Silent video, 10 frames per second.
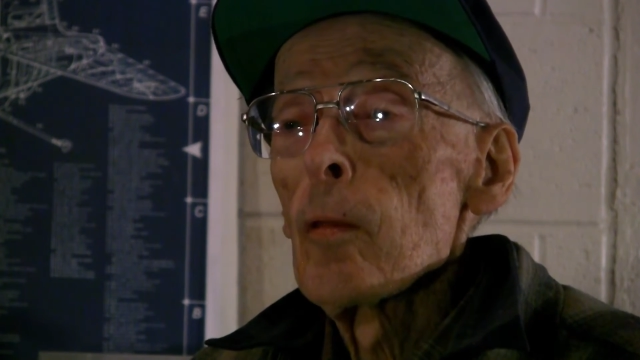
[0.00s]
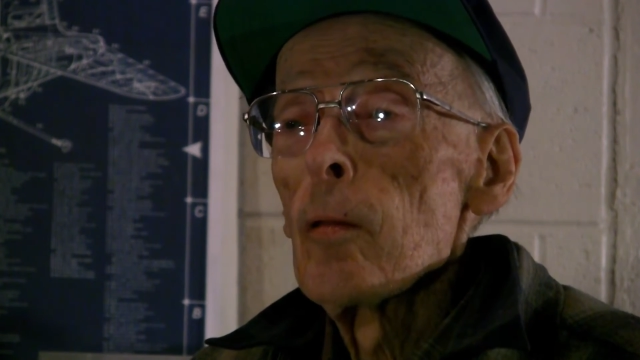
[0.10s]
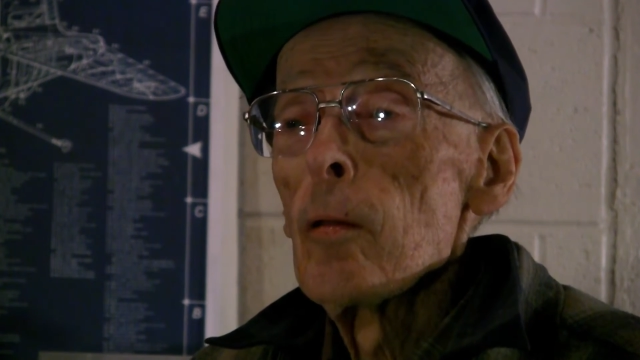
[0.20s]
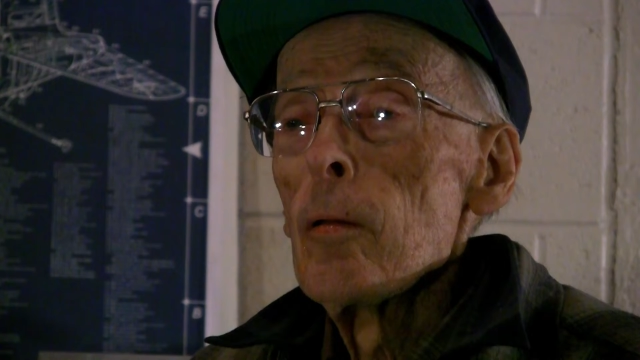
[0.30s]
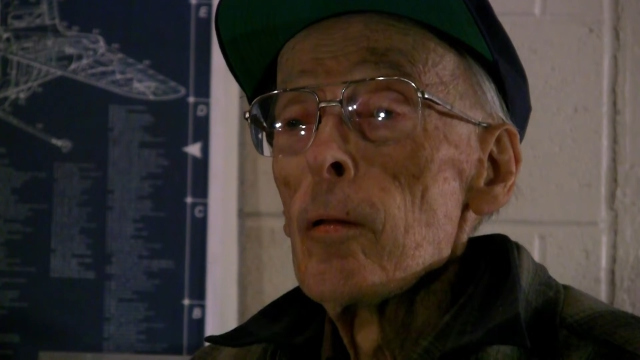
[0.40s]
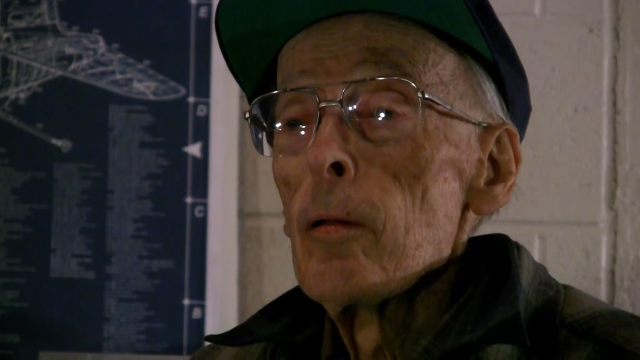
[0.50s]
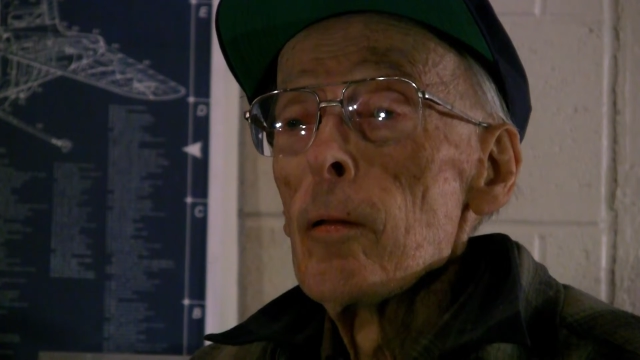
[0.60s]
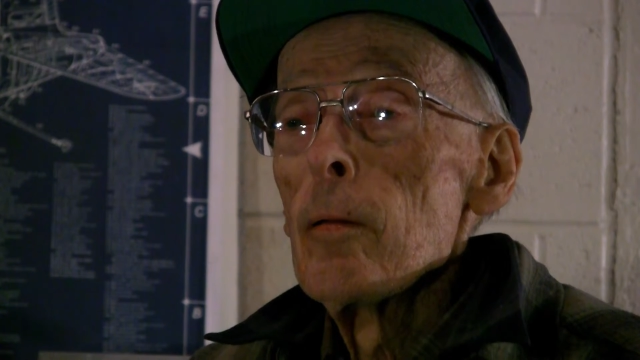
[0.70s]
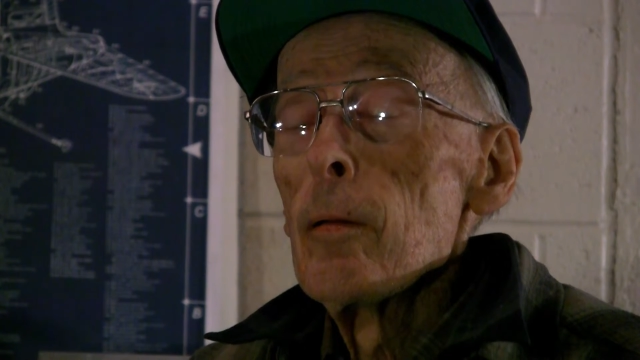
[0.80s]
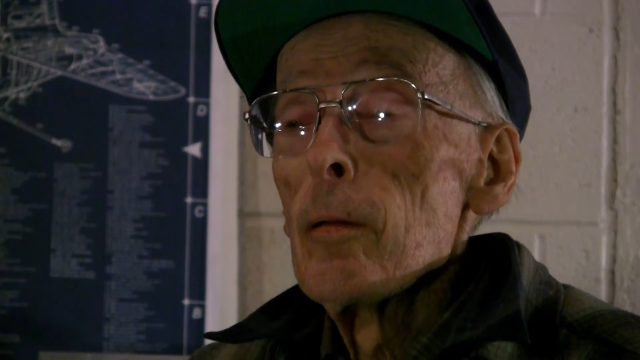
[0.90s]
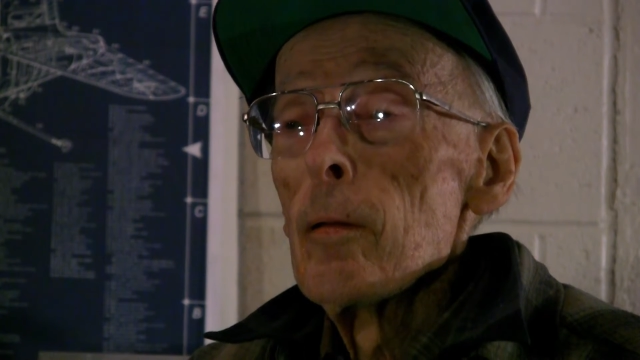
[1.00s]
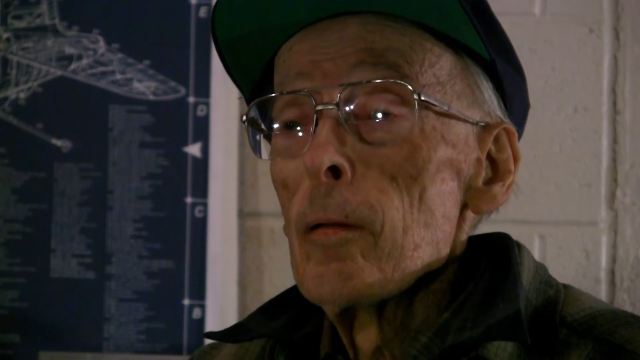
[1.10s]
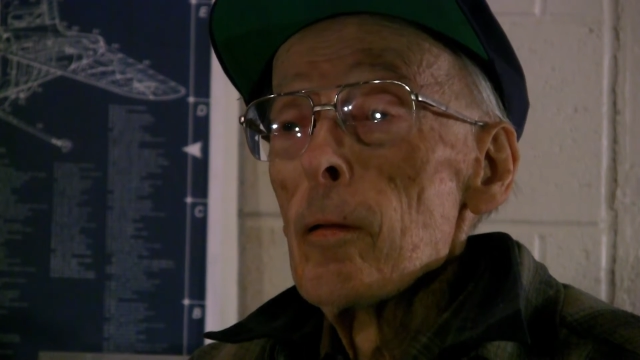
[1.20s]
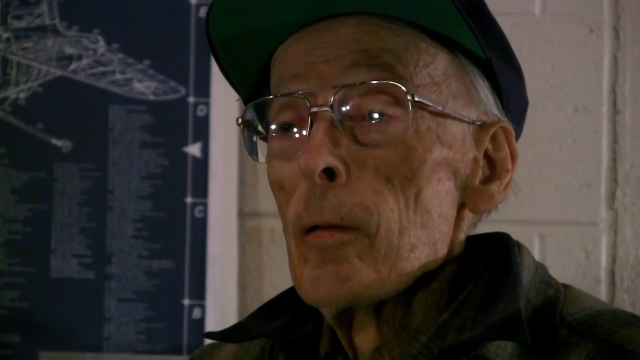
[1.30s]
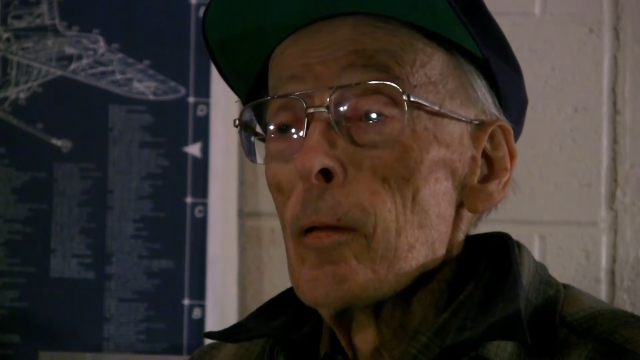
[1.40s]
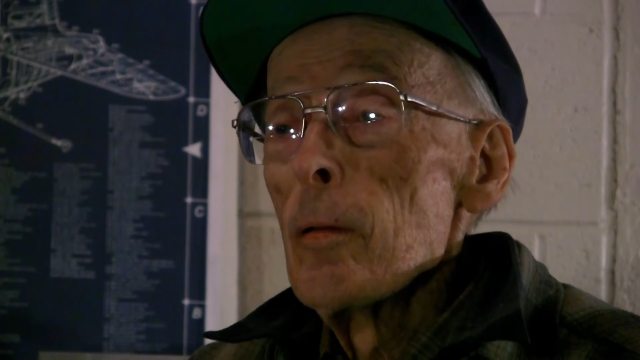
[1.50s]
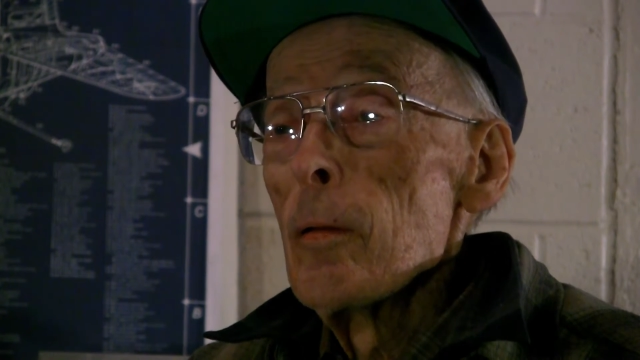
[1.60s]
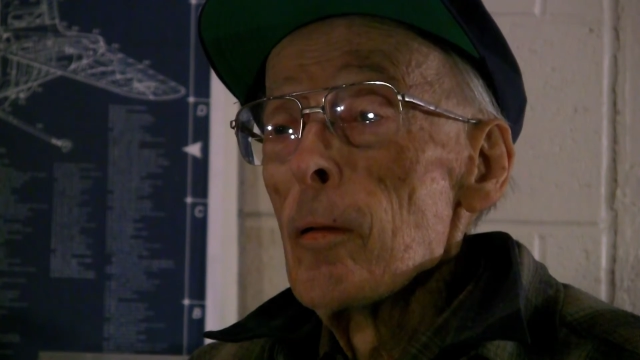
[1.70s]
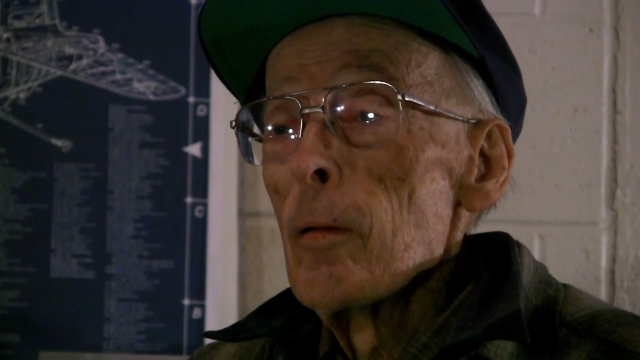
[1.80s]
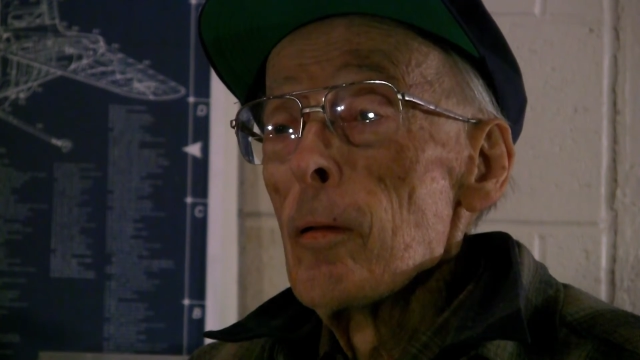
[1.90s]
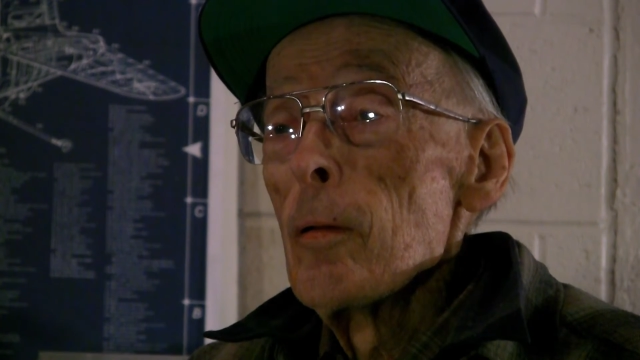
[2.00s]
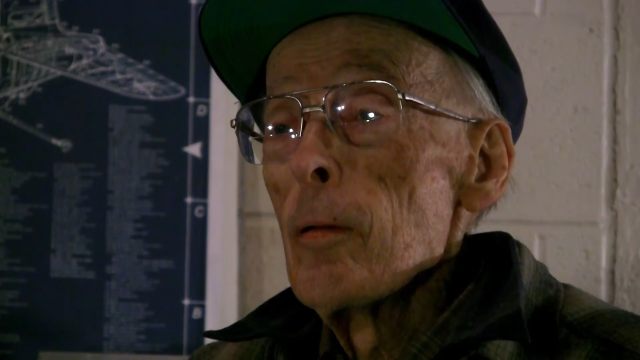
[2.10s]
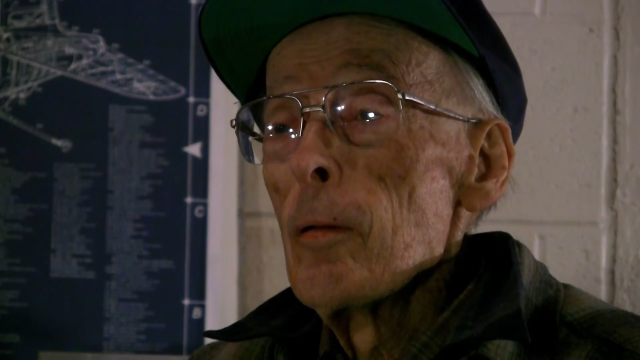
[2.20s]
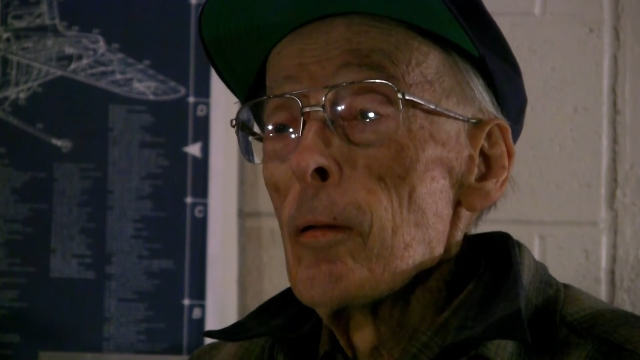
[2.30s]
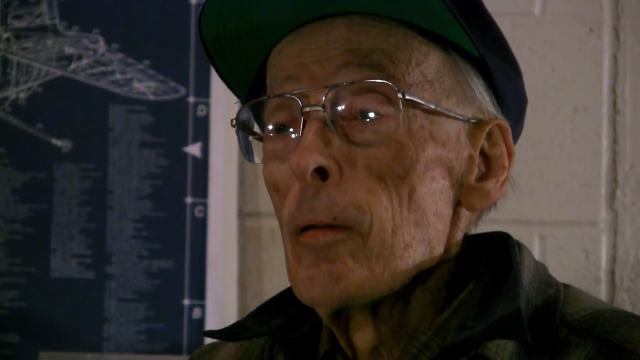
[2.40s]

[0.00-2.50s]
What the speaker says: I heard somewhere that they had a hard time